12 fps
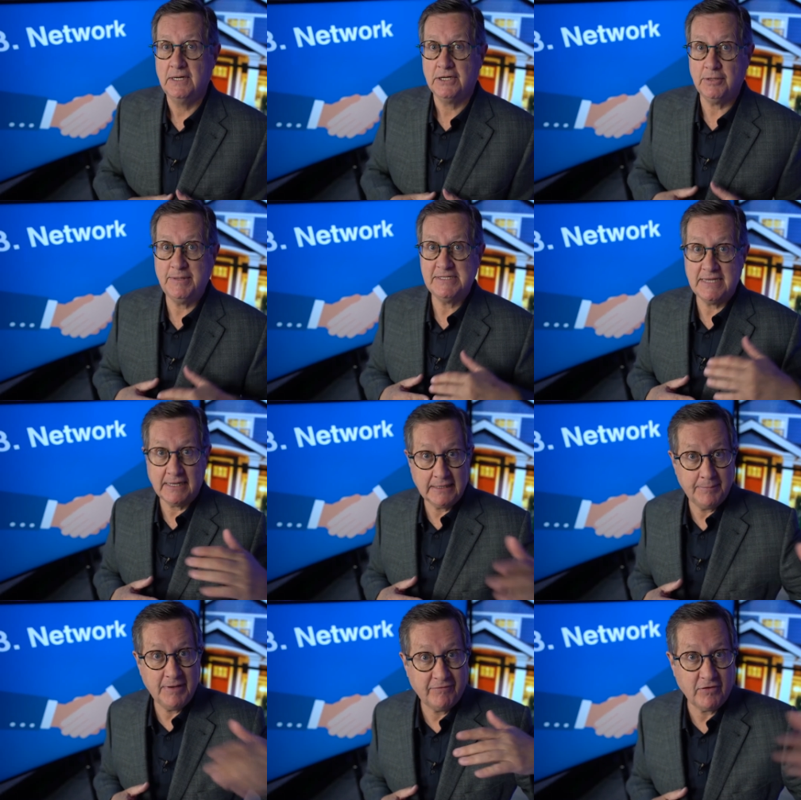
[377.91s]
You'll be sending
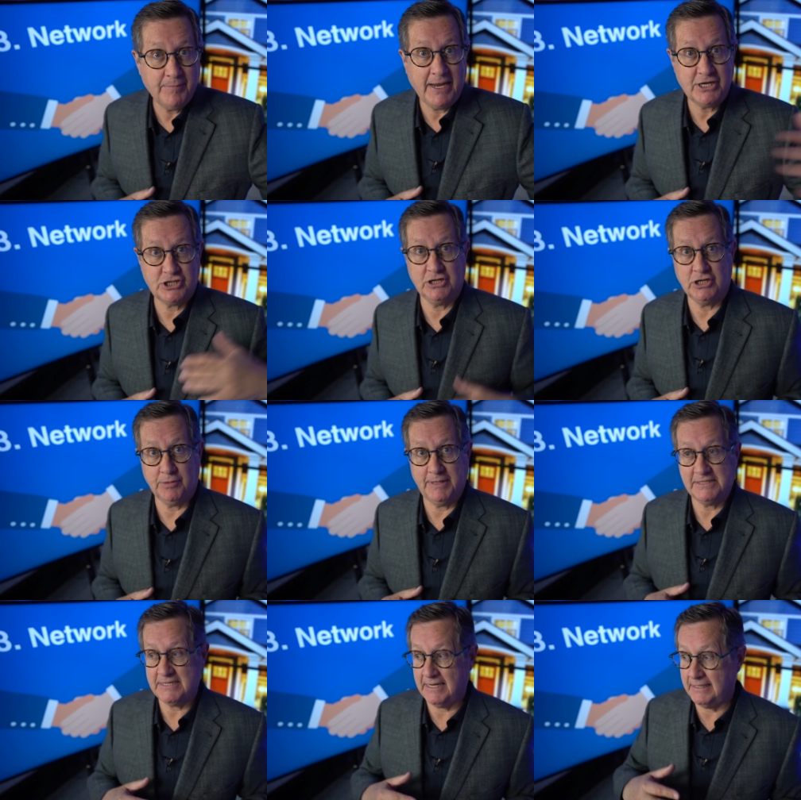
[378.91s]
them information. You'll be
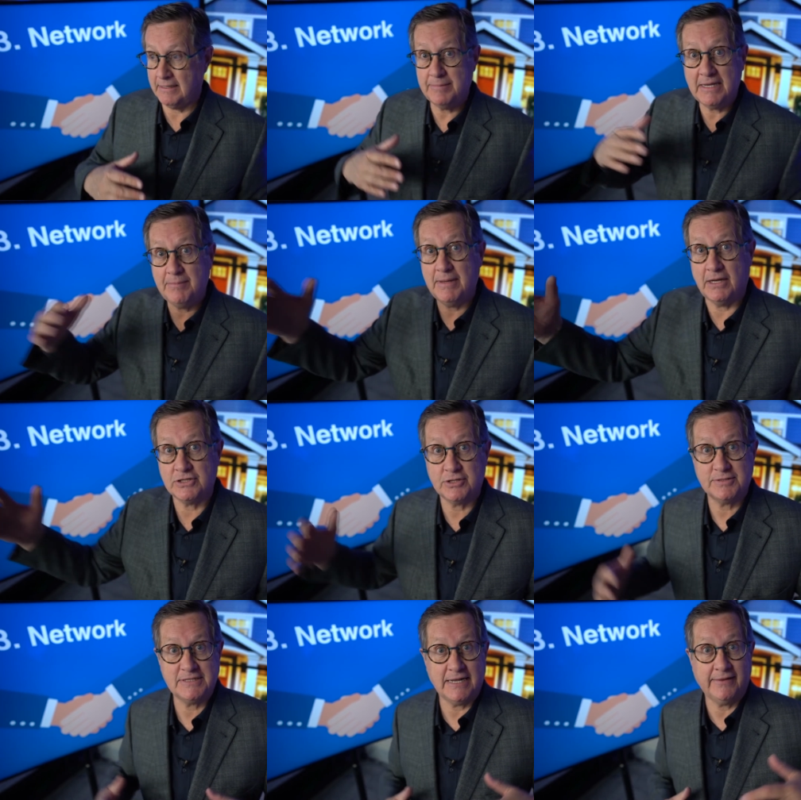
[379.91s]
sending them emails. You're
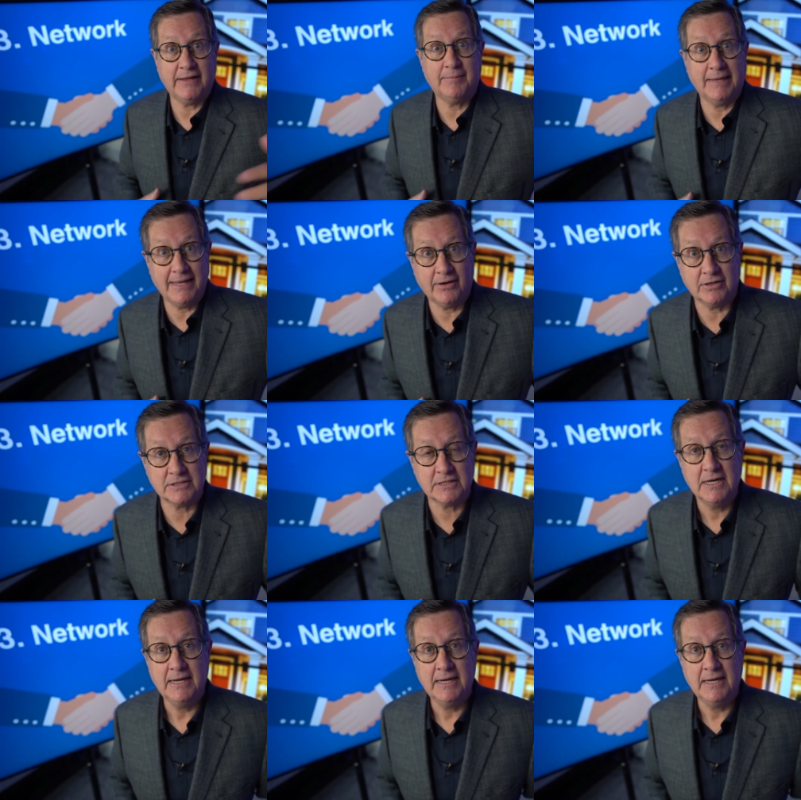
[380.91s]
sending them letters.